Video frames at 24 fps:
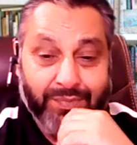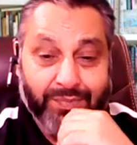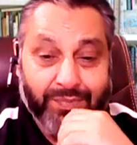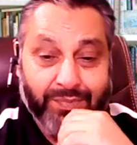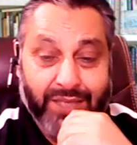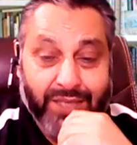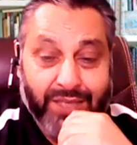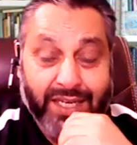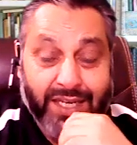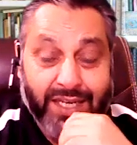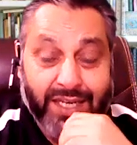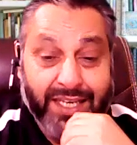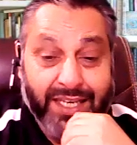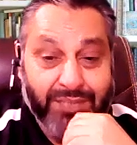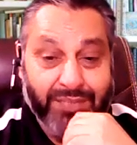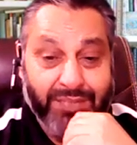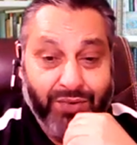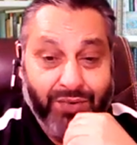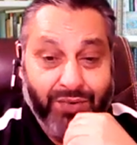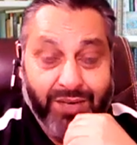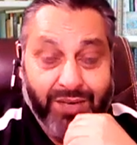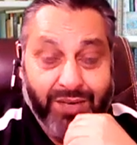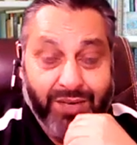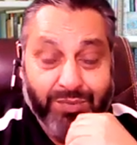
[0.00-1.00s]
he's
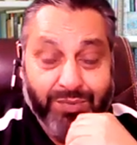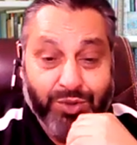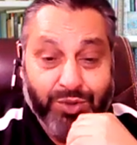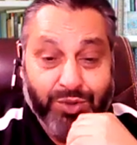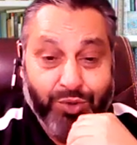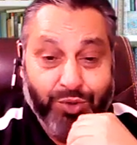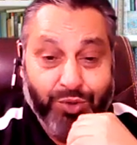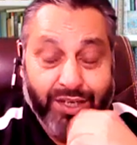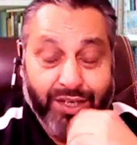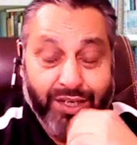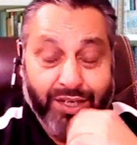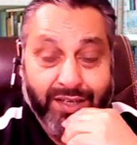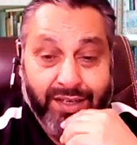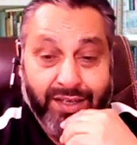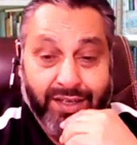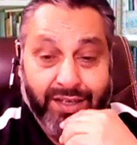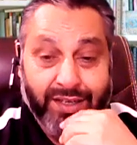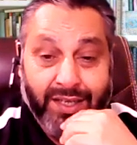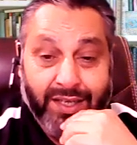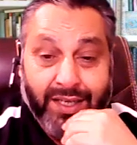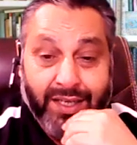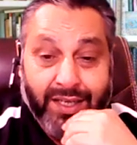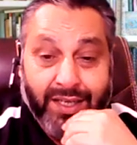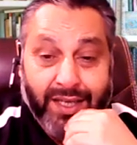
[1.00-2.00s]
from UK.
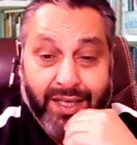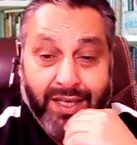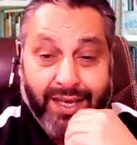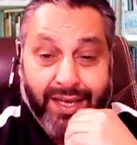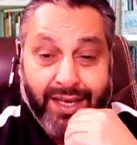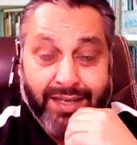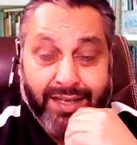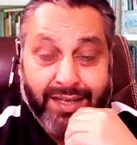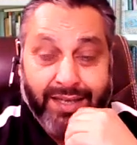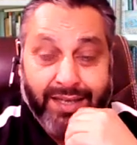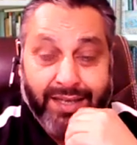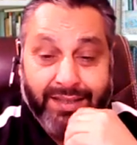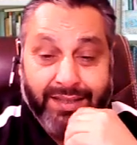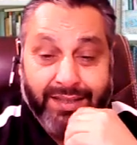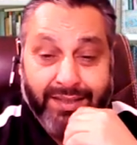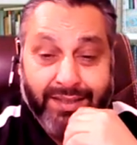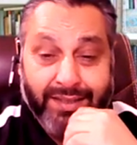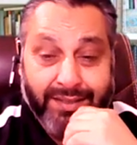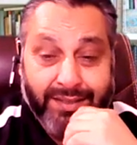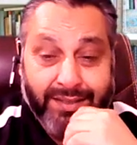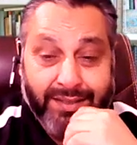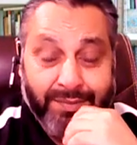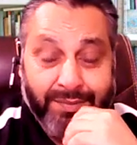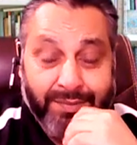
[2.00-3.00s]
And
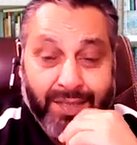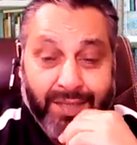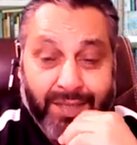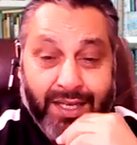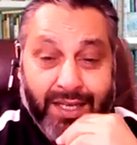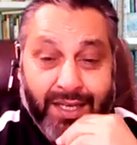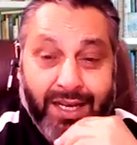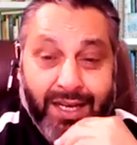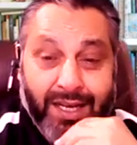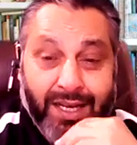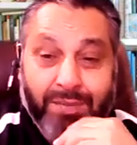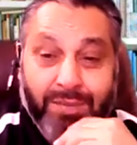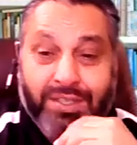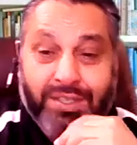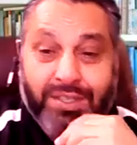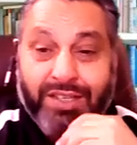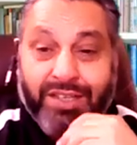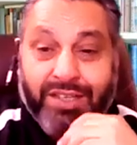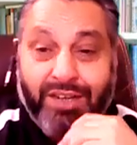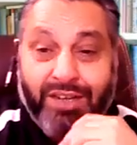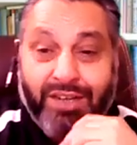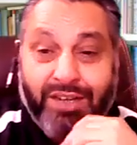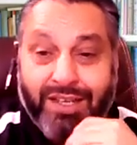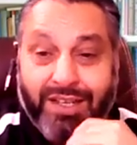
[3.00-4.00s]
Mr.
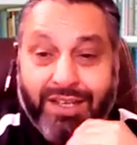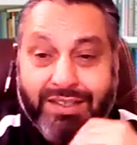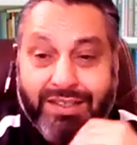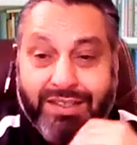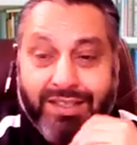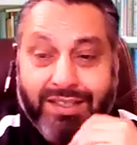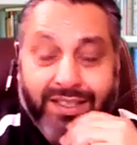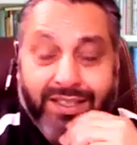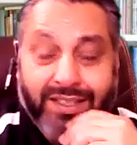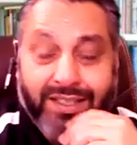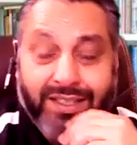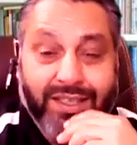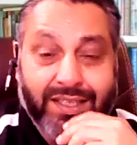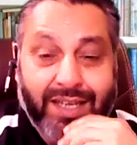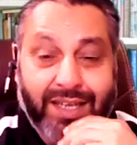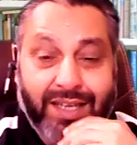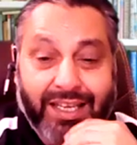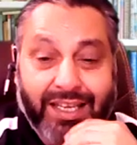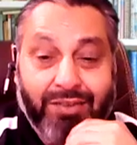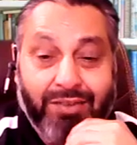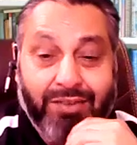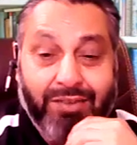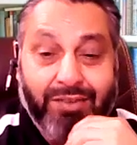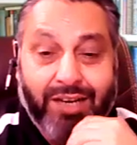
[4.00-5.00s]
Grant, I have
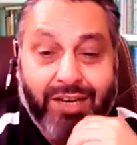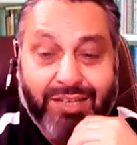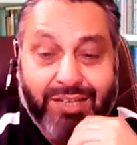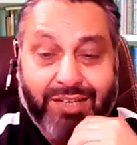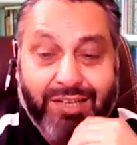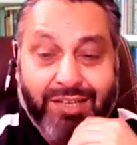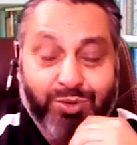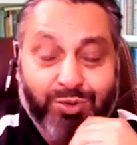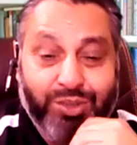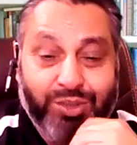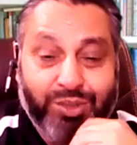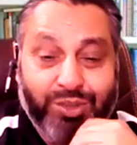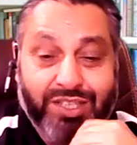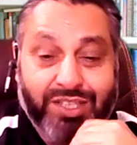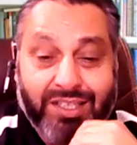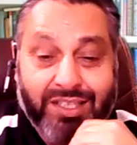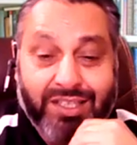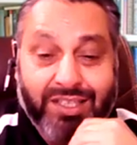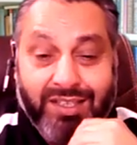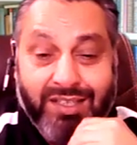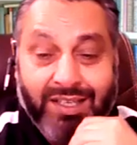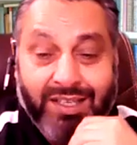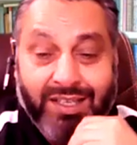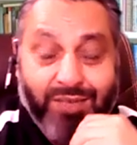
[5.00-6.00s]
a last question
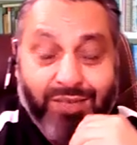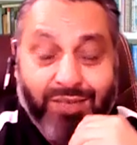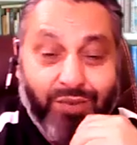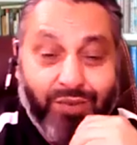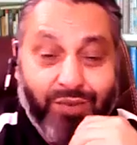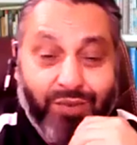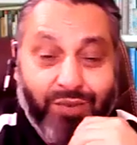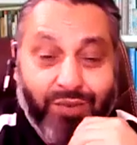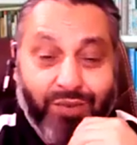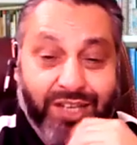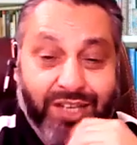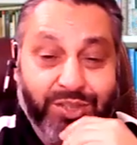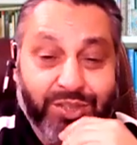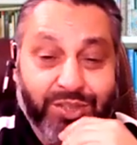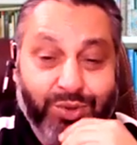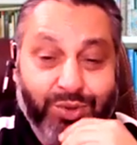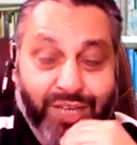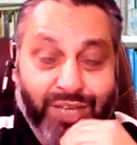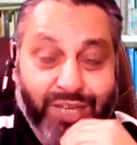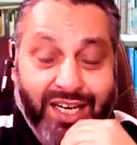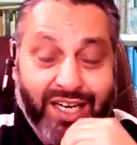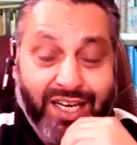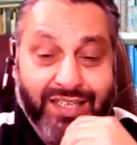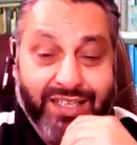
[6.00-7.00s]
for you.
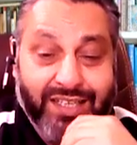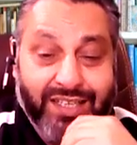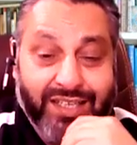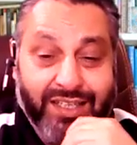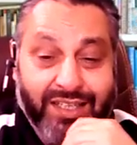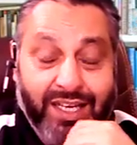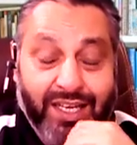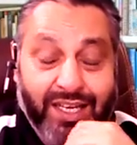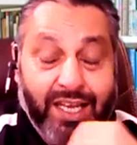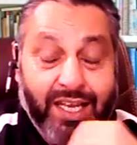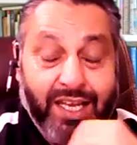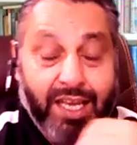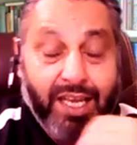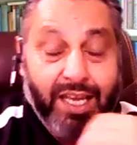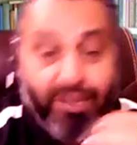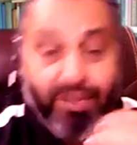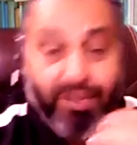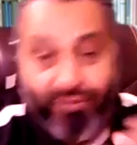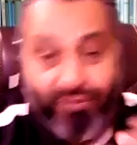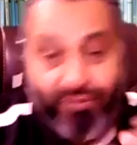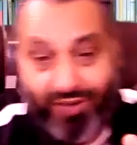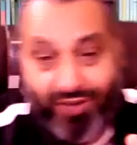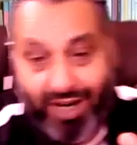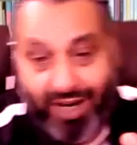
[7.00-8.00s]
That
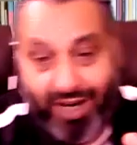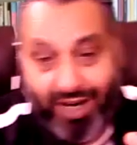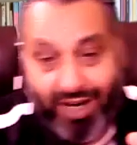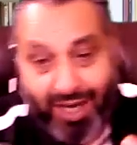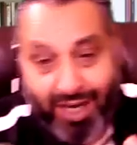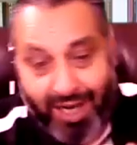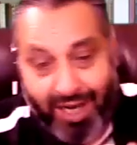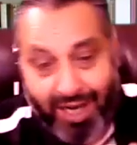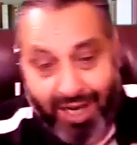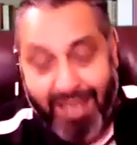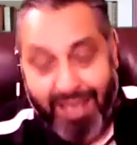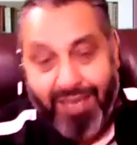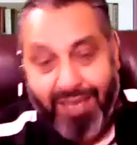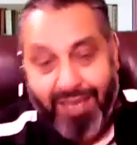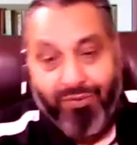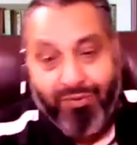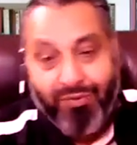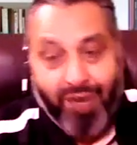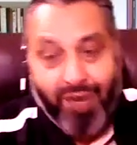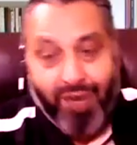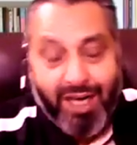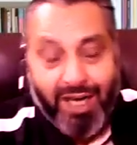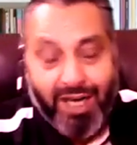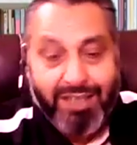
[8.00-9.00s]
if I
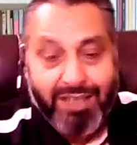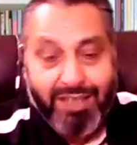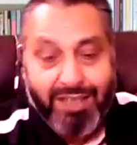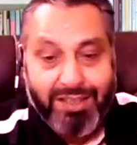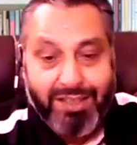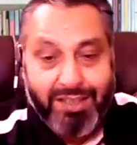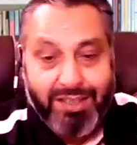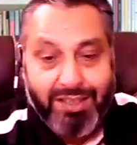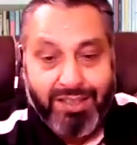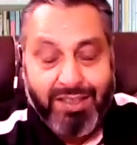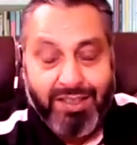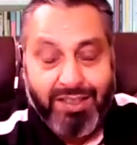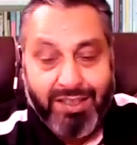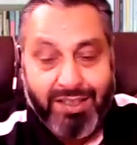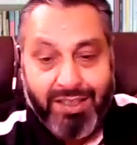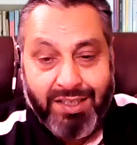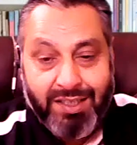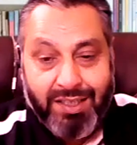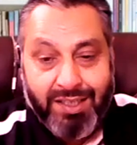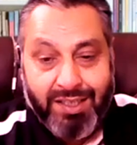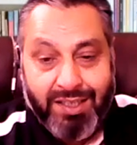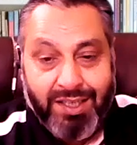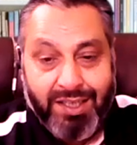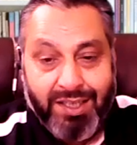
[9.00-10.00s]
want
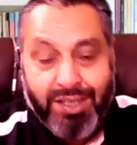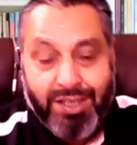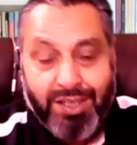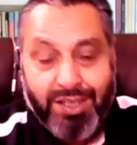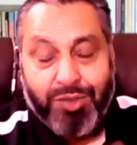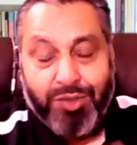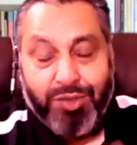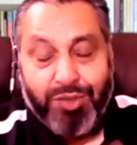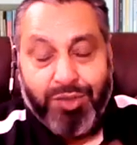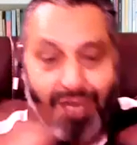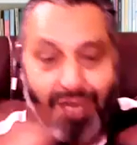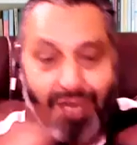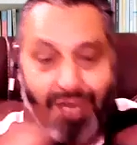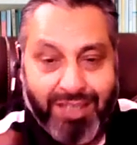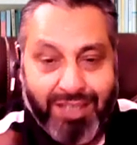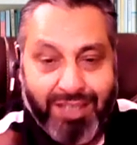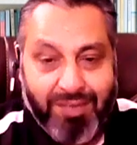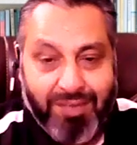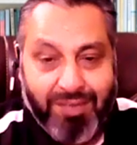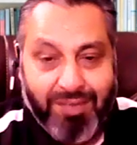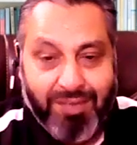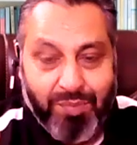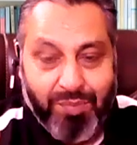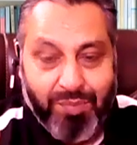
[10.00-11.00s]
to set up
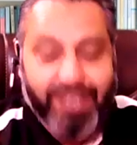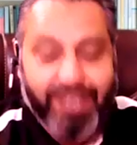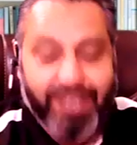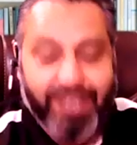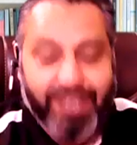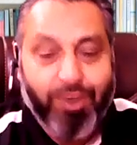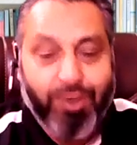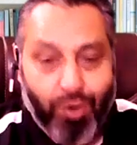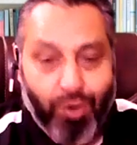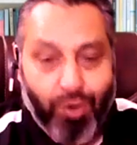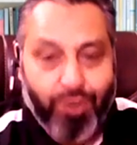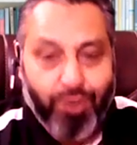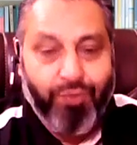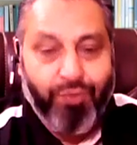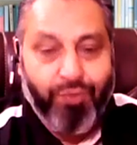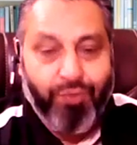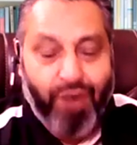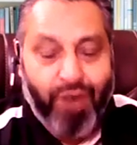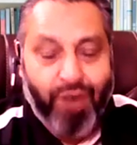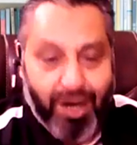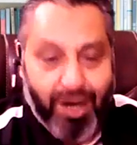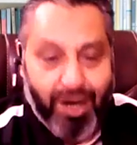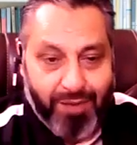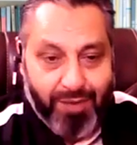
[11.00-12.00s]
my own
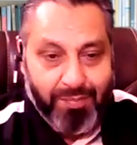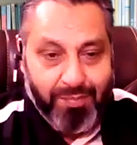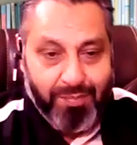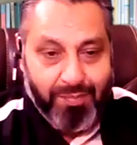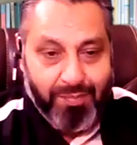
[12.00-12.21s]
farm,